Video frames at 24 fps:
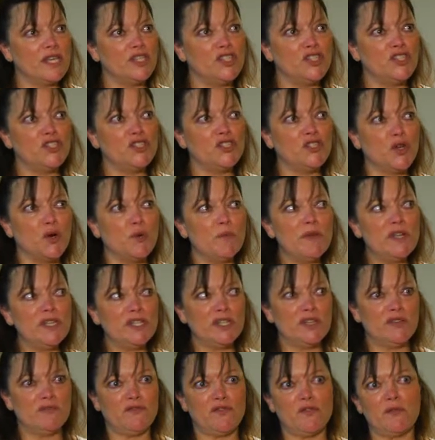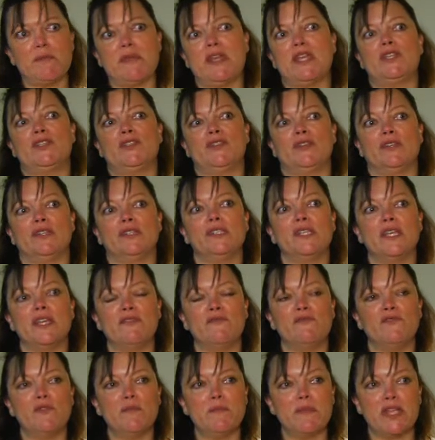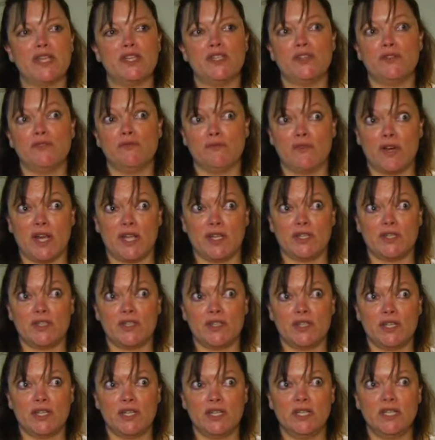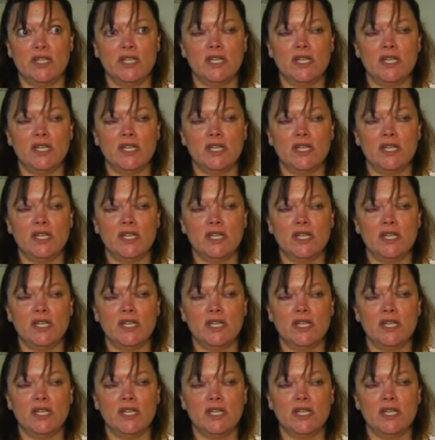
so much information. It's information rich,